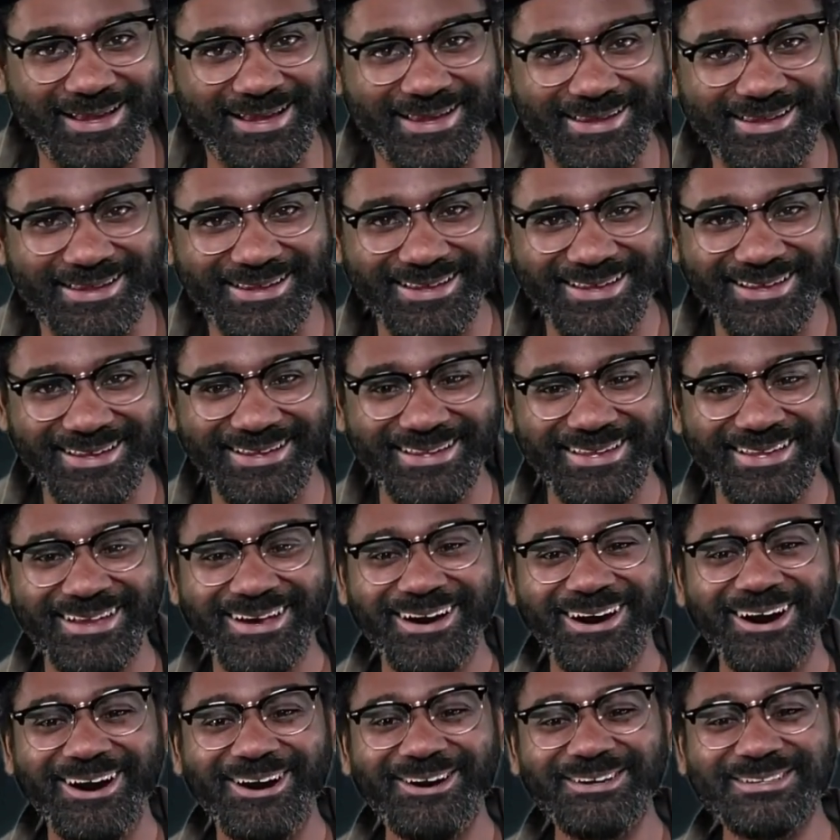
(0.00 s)
Like
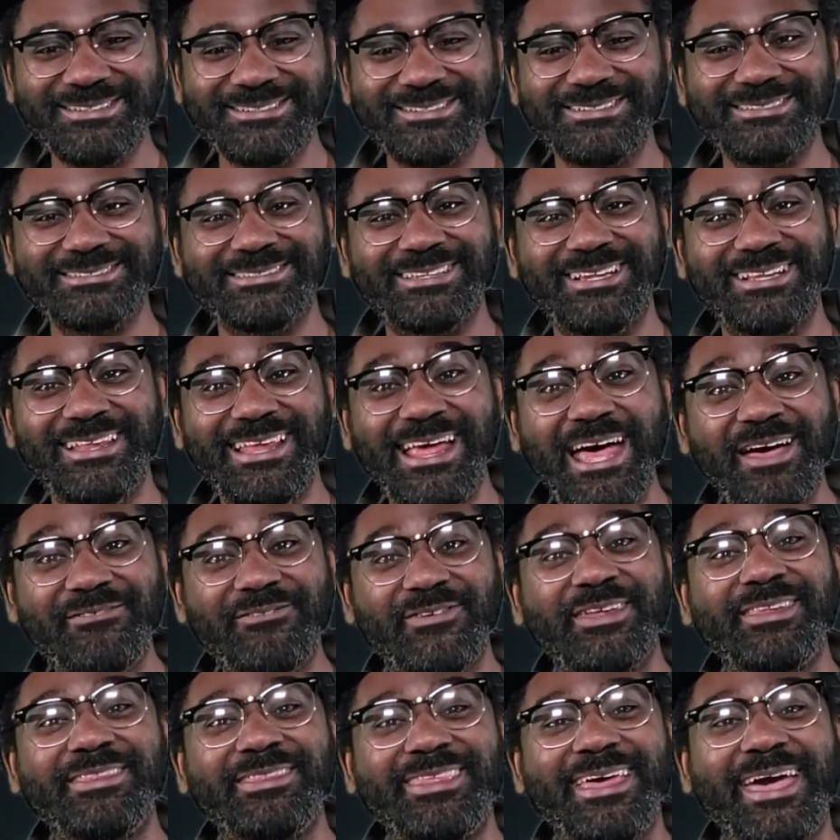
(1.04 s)
Ocean's
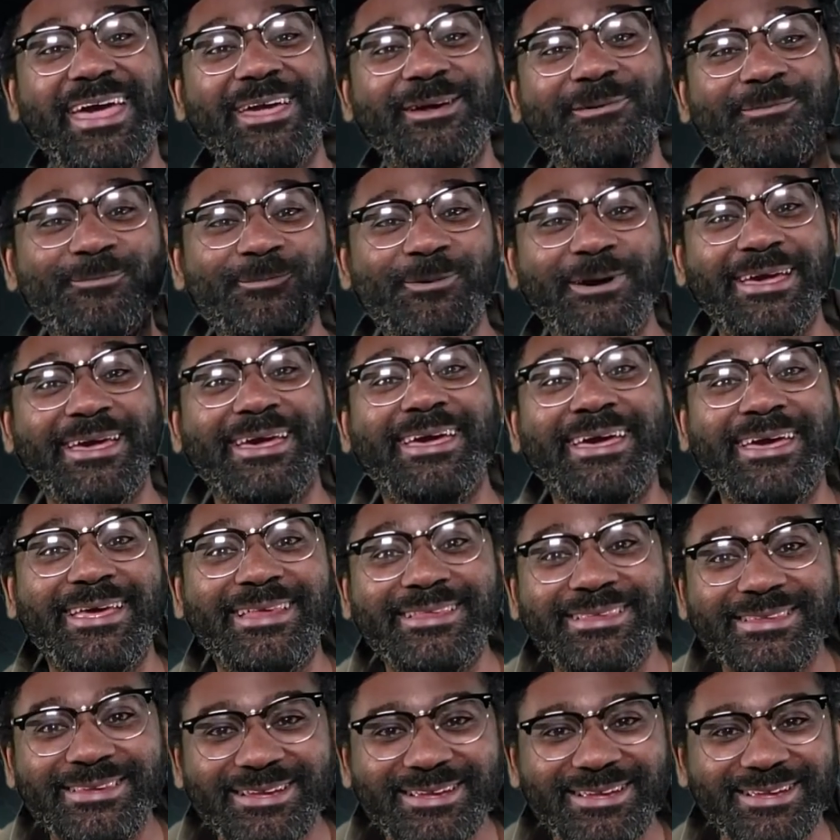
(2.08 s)
Eleven, they
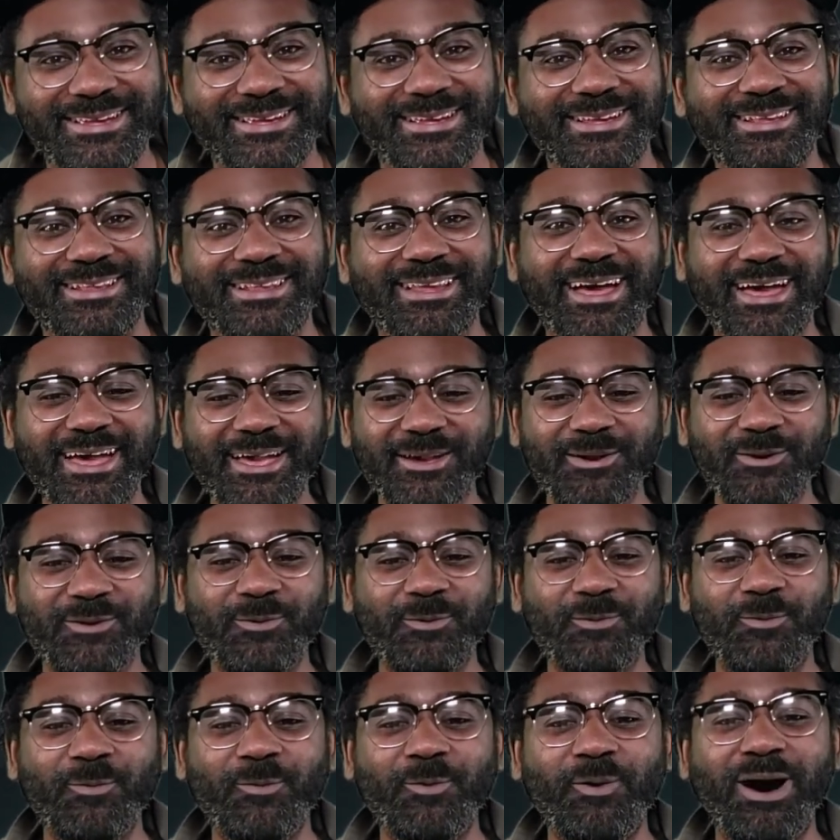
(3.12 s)
win. Like,
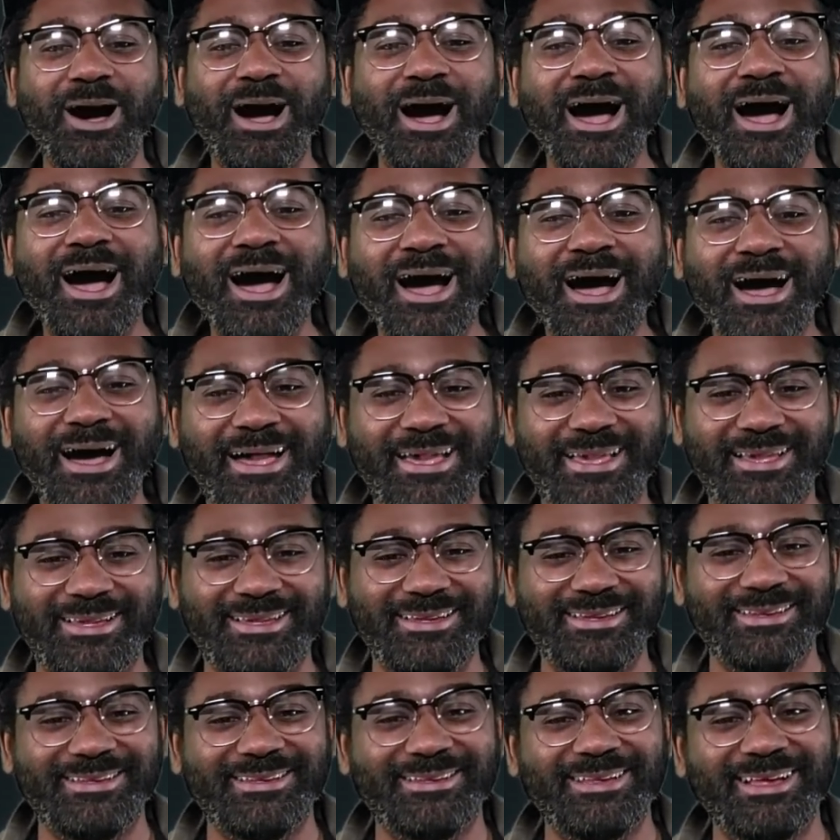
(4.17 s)
why?
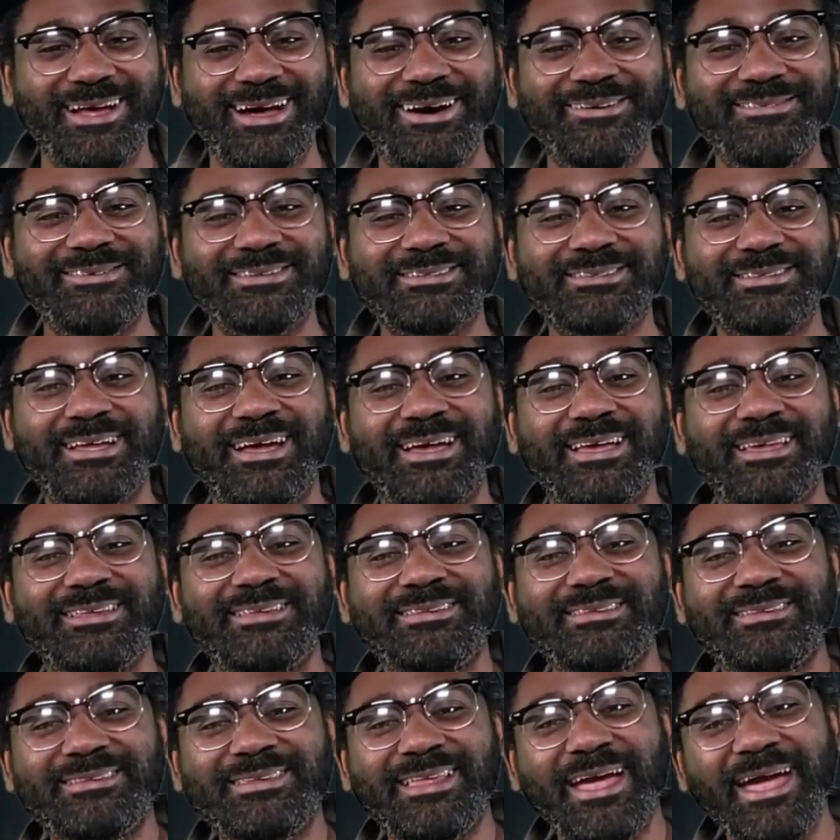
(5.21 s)
I was like,
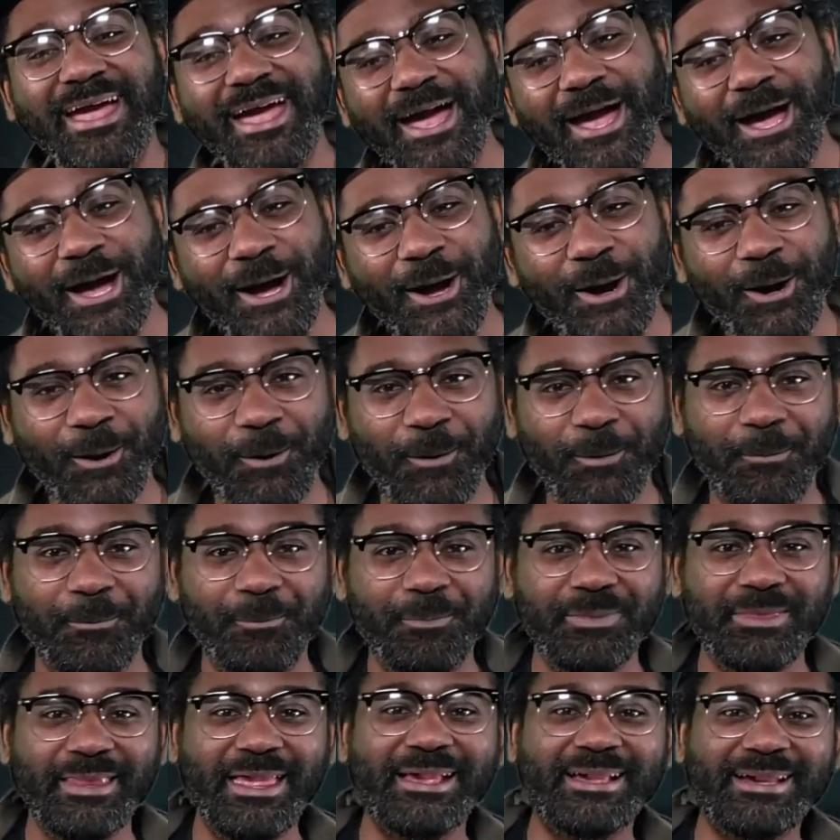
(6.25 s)
damn,
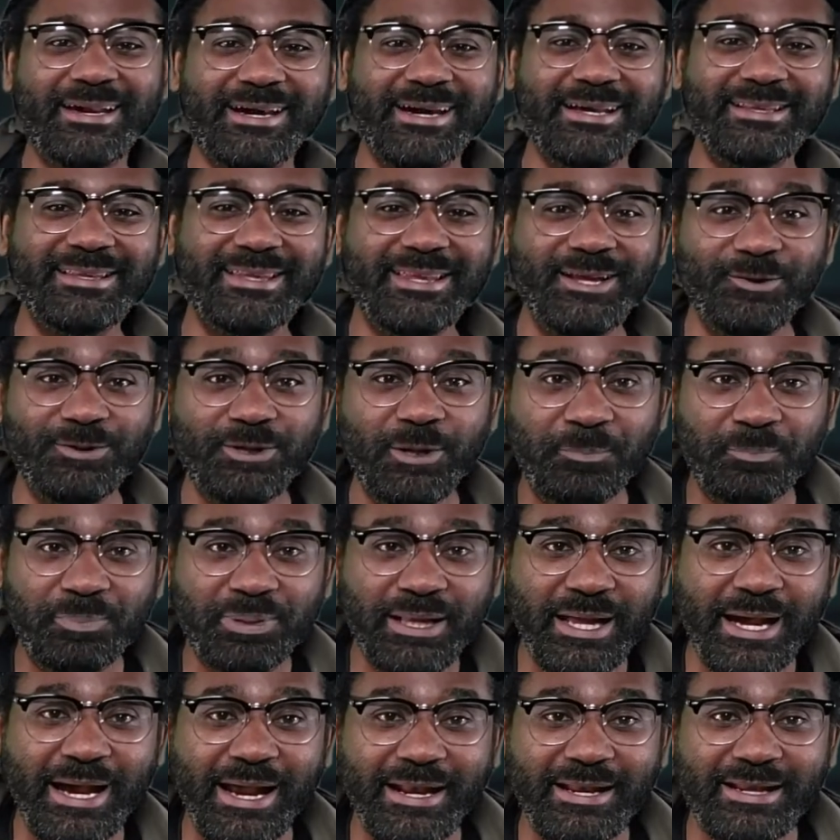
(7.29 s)
they couldn't get on the
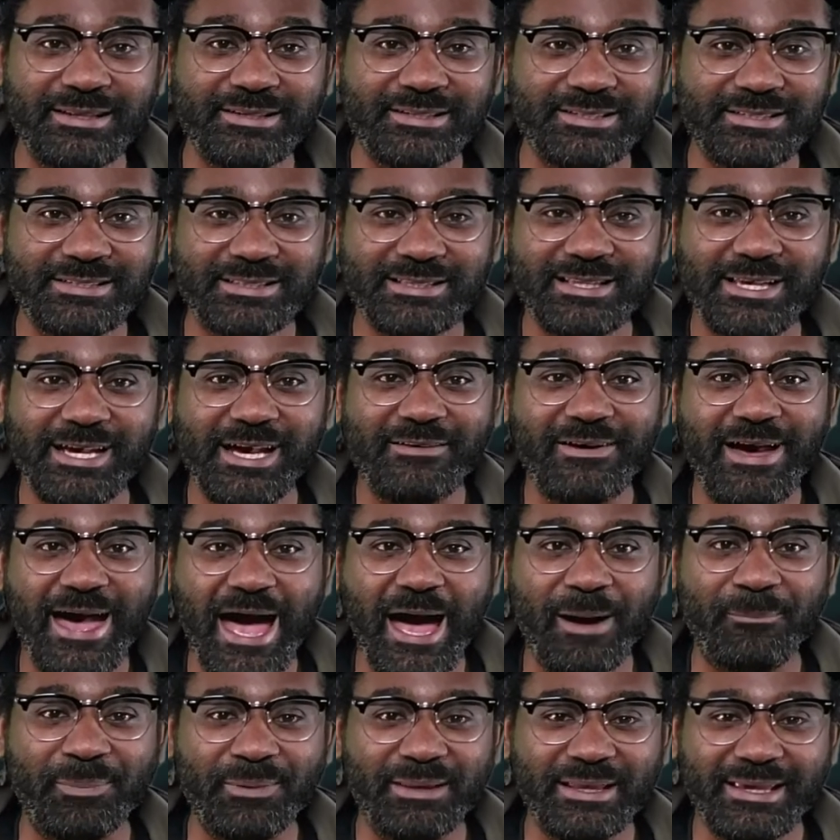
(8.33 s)
plane and just live
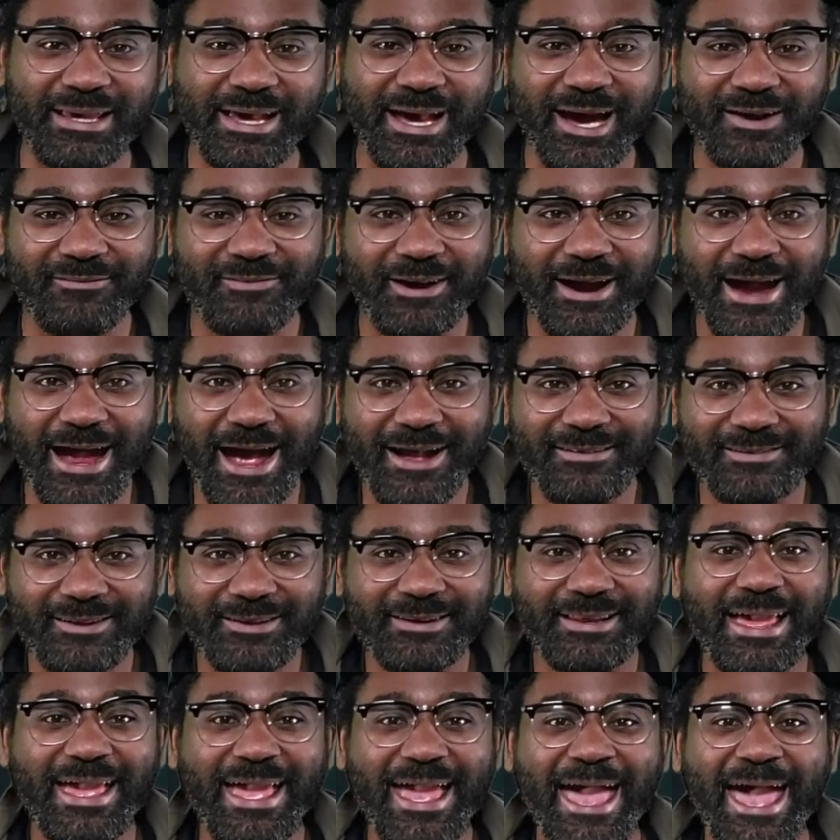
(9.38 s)
happily ever after
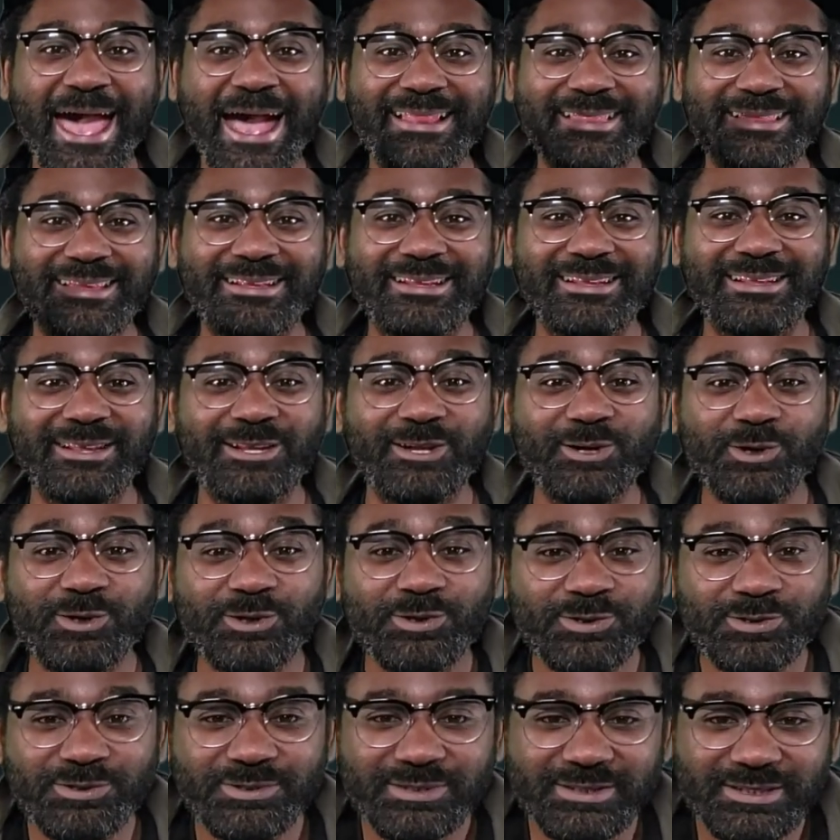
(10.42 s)
they had to
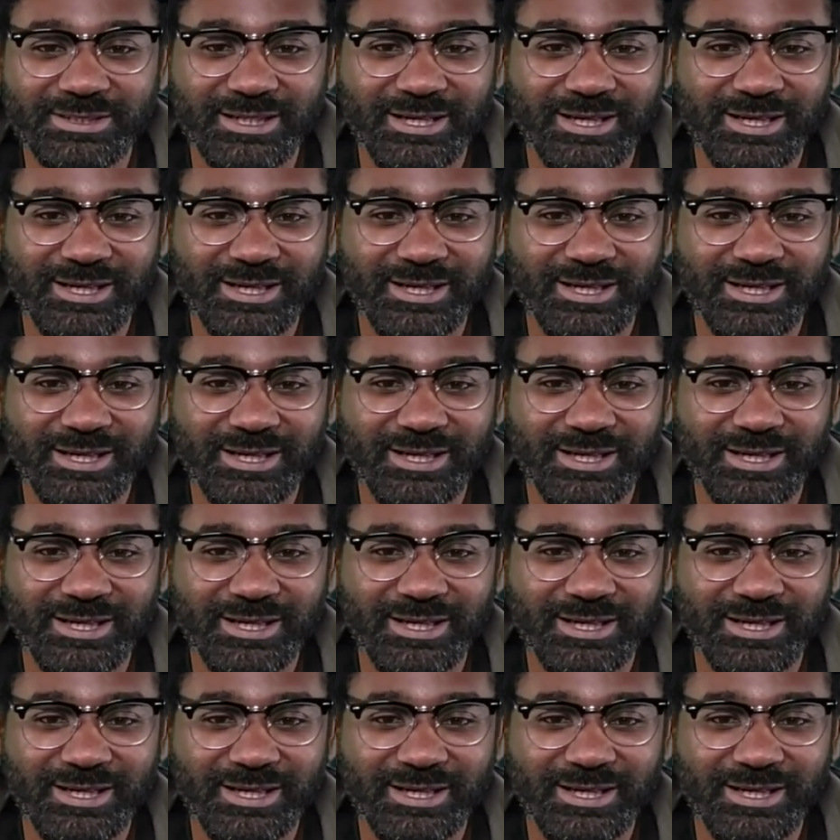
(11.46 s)
lose.